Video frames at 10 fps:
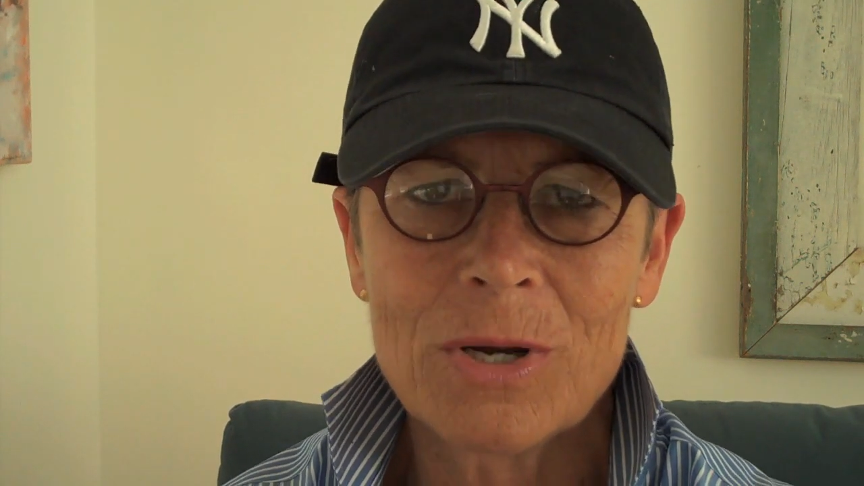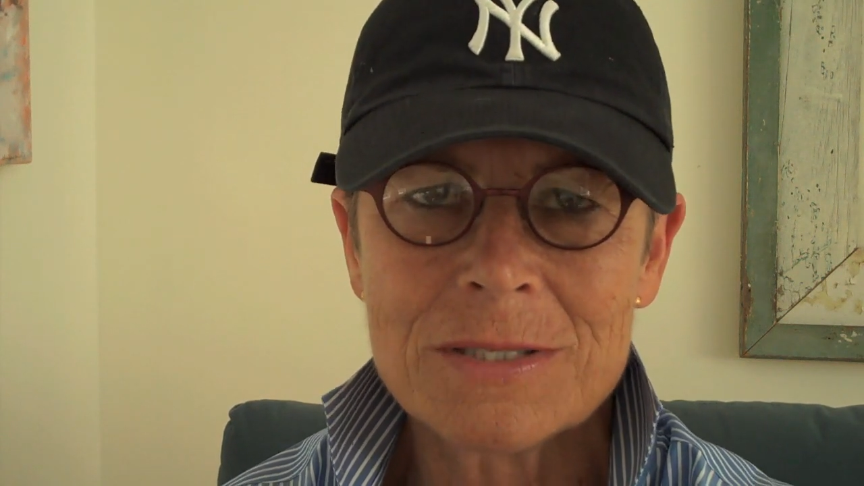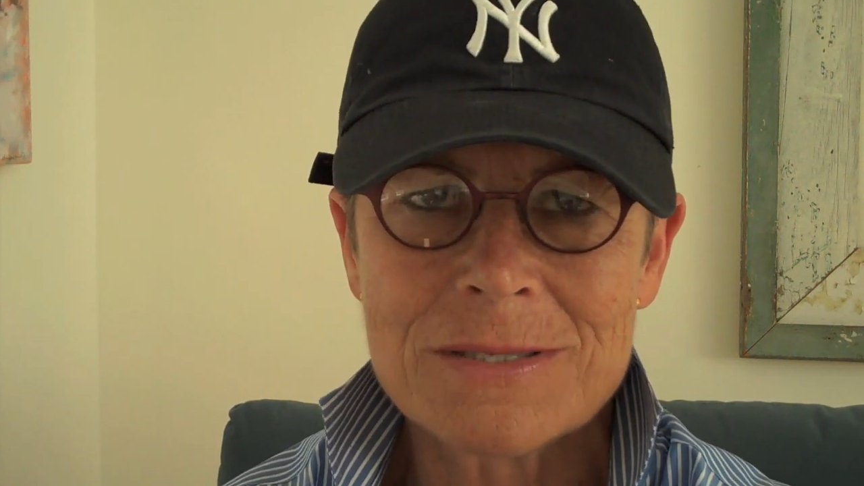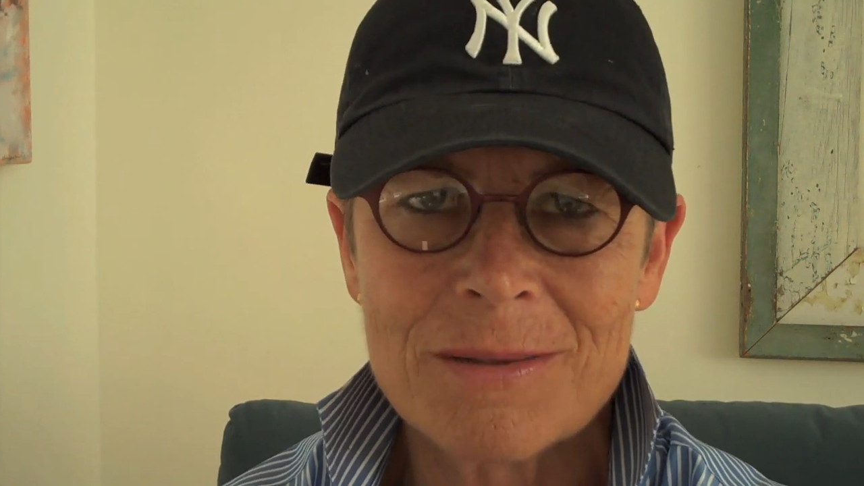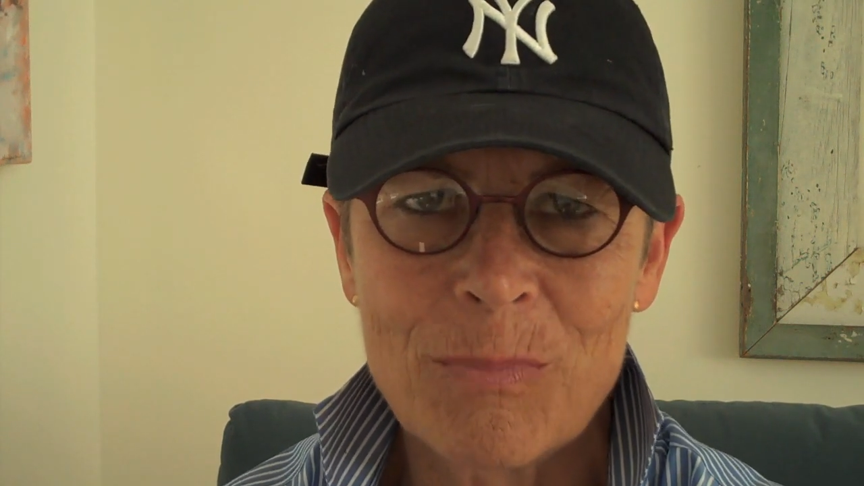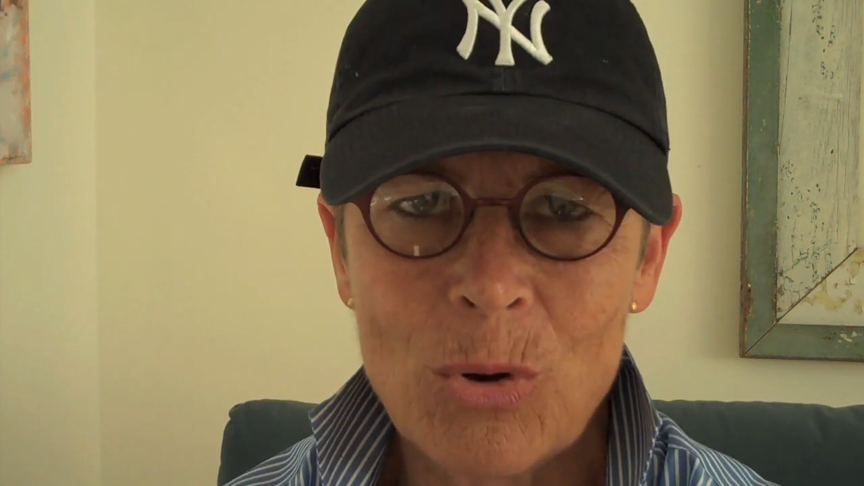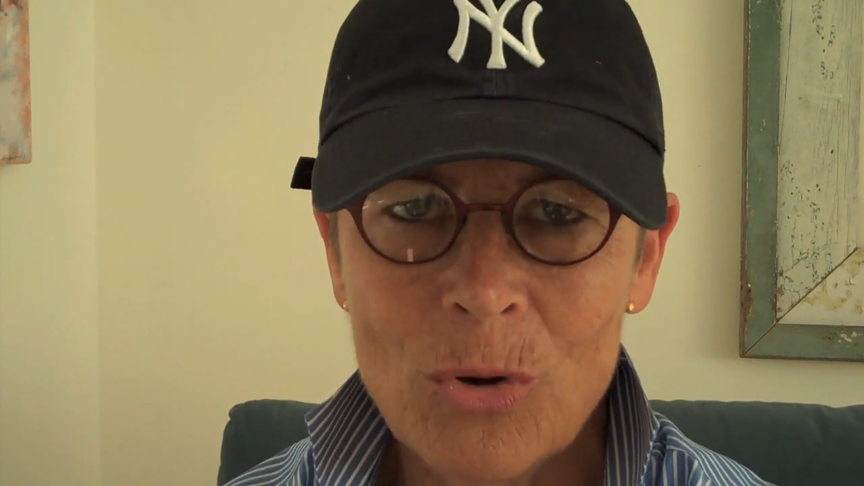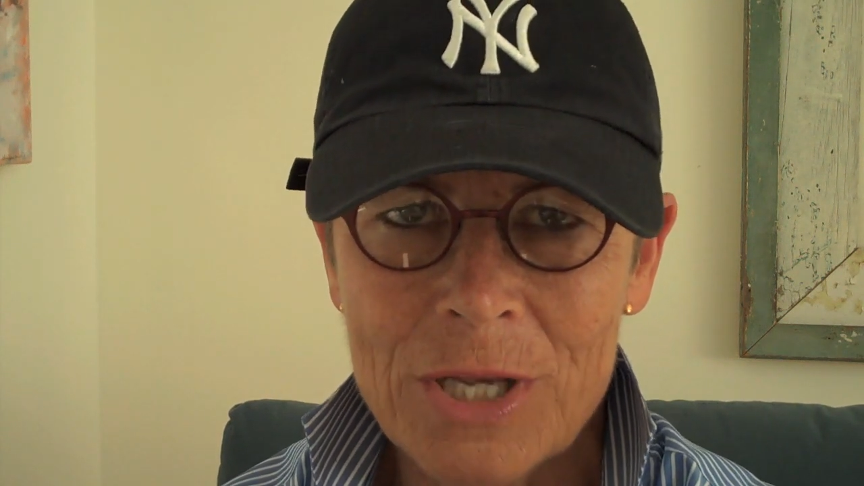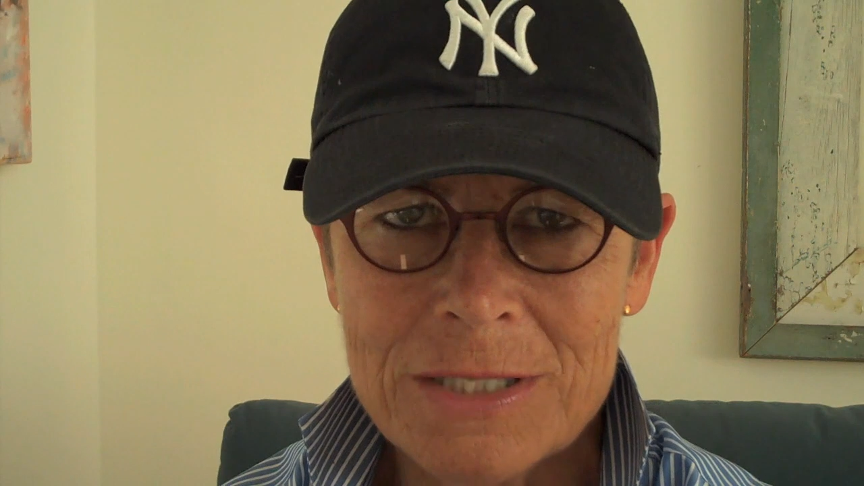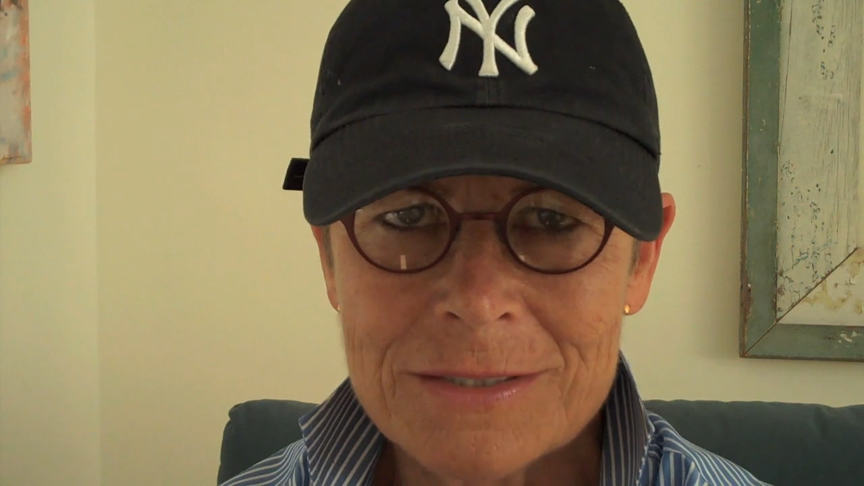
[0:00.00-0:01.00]
What's the
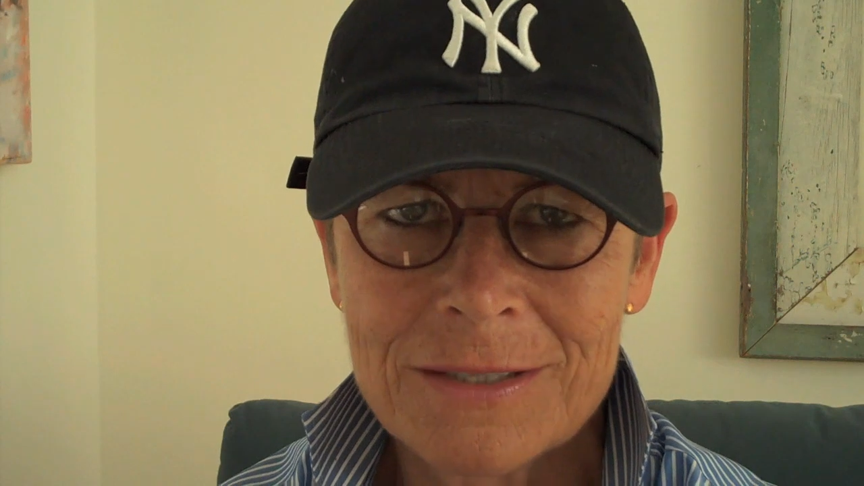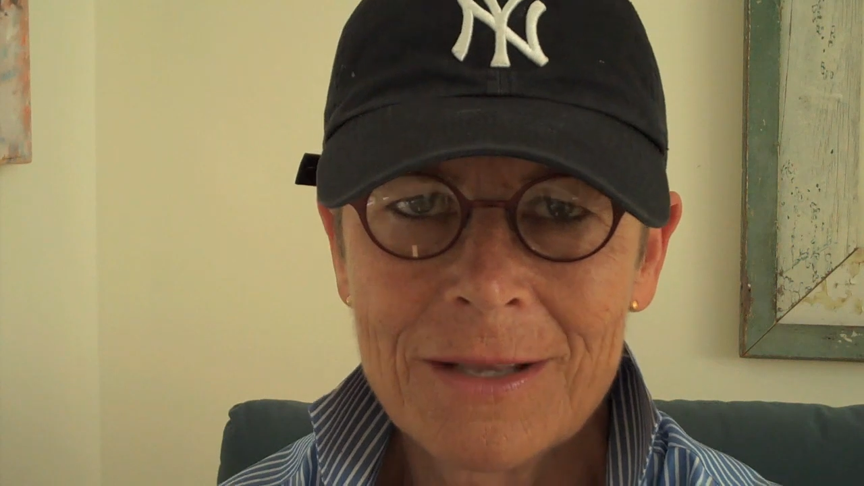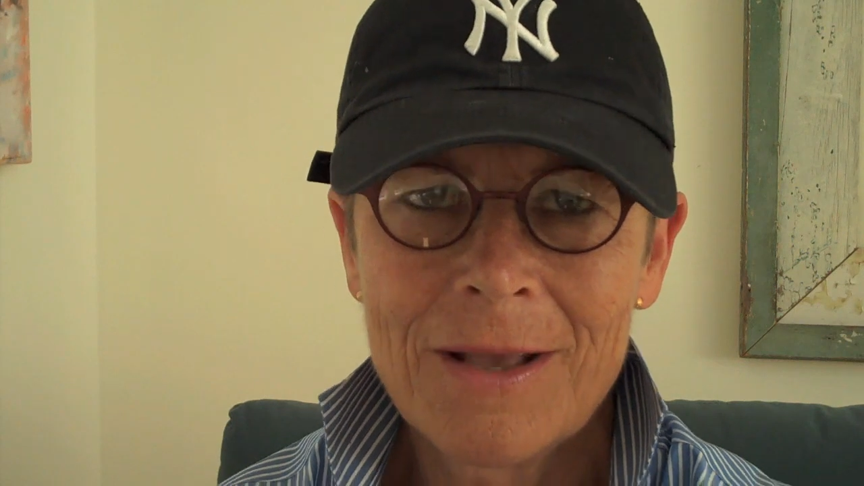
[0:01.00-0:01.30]
point?"